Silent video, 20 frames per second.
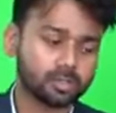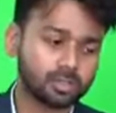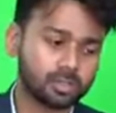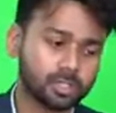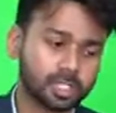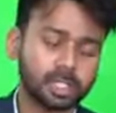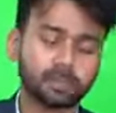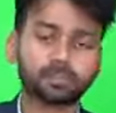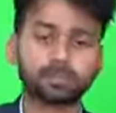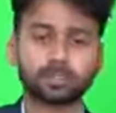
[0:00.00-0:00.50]

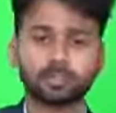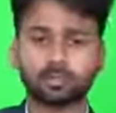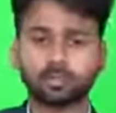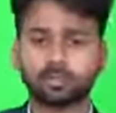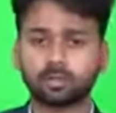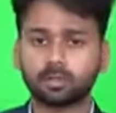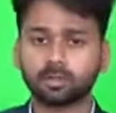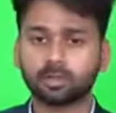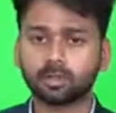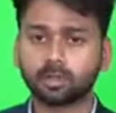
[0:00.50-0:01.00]
chips,
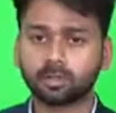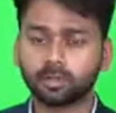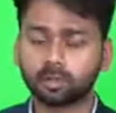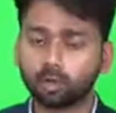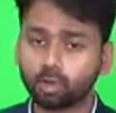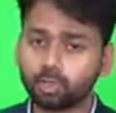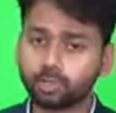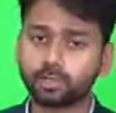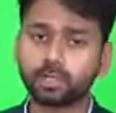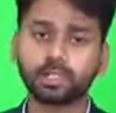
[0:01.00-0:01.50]

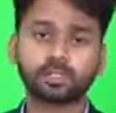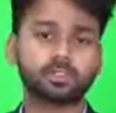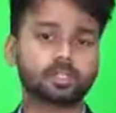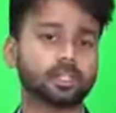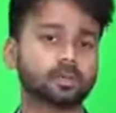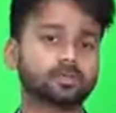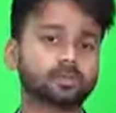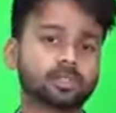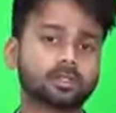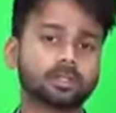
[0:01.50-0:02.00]
roasted
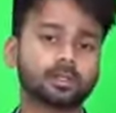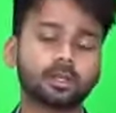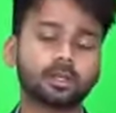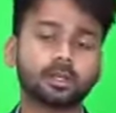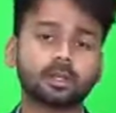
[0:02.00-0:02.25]
chips,